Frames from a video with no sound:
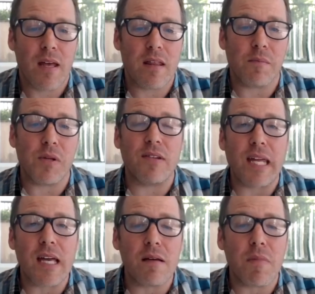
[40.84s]
The
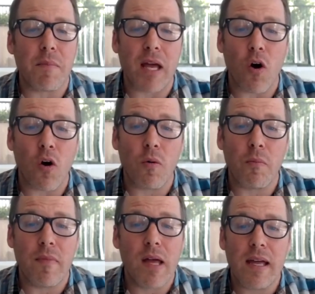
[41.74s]
museum and my
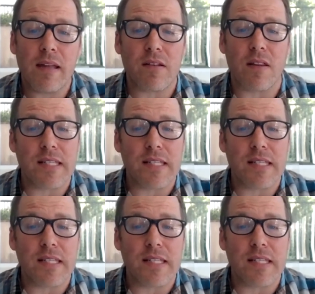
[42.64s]
home is on the